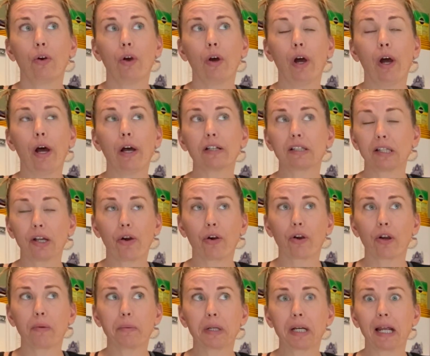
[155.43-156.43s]
sour
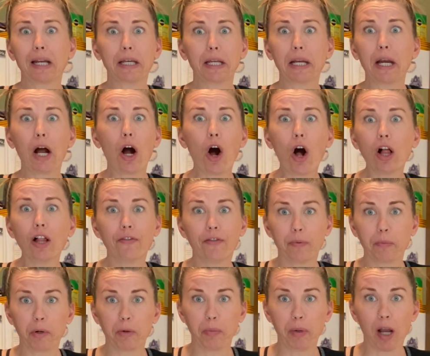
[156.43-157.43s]
cream and onion, all of them
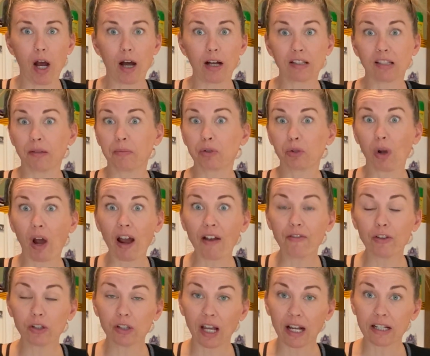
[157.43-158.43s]
would be awesome. So I've
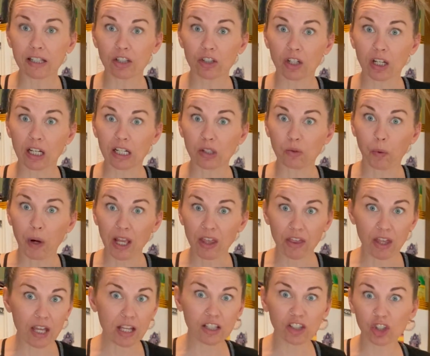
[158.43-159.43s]
used Isagenix Whey
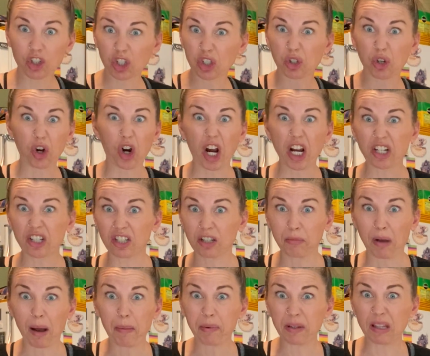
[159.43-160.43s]
Thins, just crushed them
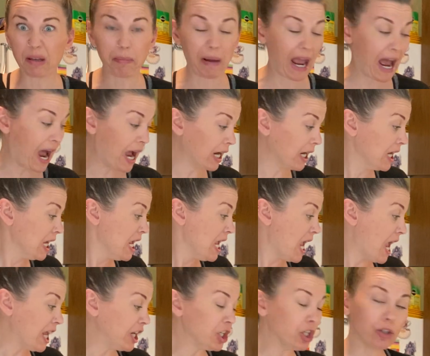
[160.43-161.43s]
up in the bag
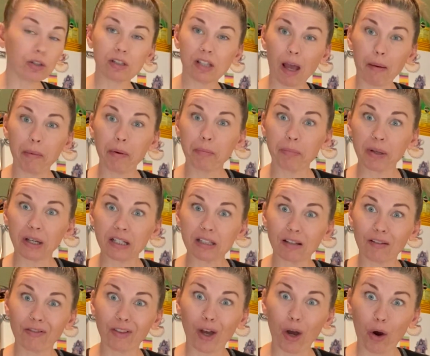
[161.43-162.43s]
and use them in place
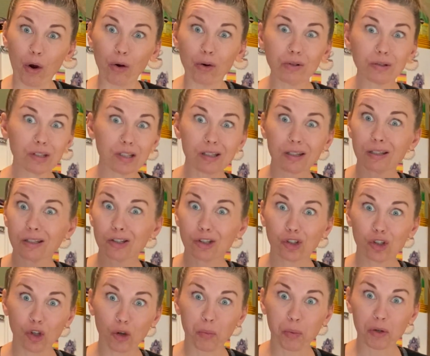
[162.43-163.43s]
of the oats.
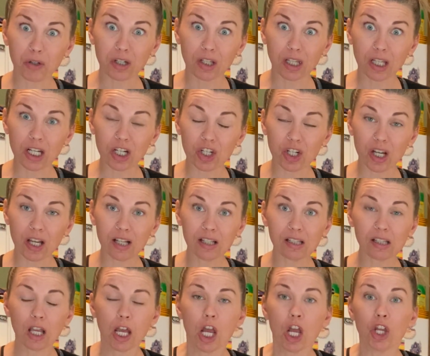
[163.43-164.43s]
Super delicious.
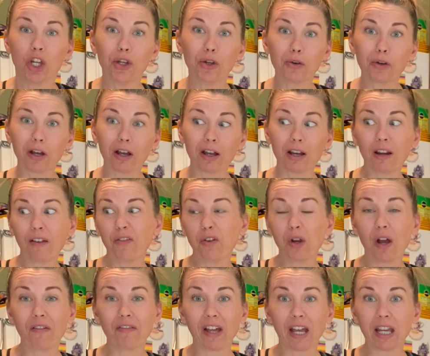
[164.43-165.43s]
You could, if you
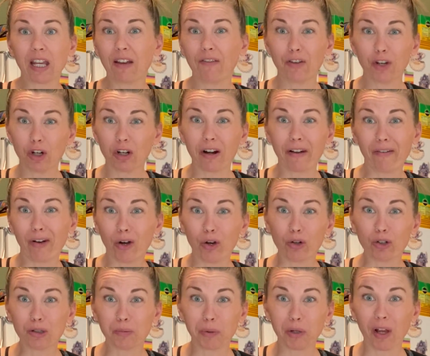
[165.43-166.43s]
don't have
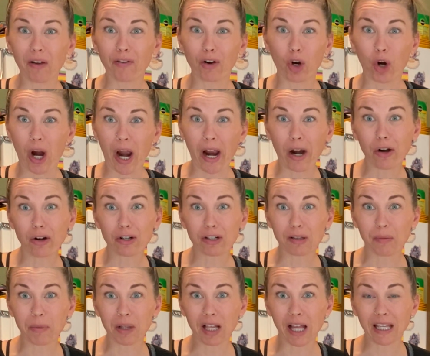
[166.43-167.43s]
oats, but you have a cracker or
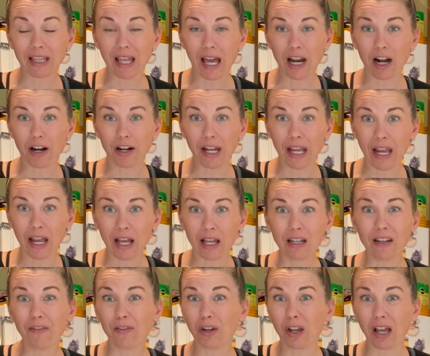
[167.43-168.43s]
something like that on
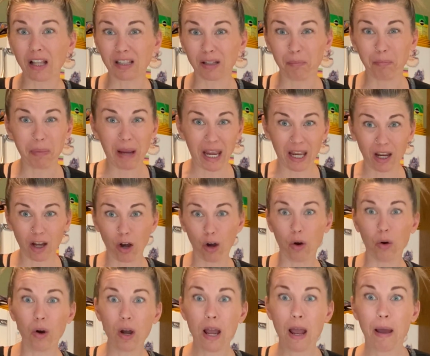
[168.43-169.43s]
hand, if you had some
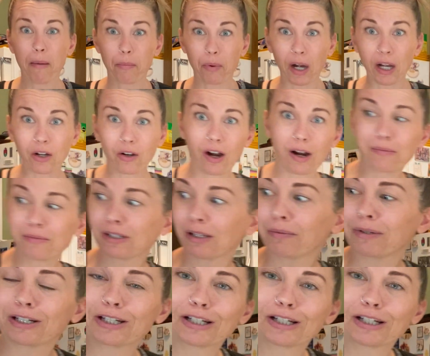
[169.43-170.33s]
panko breadcrumbs, let me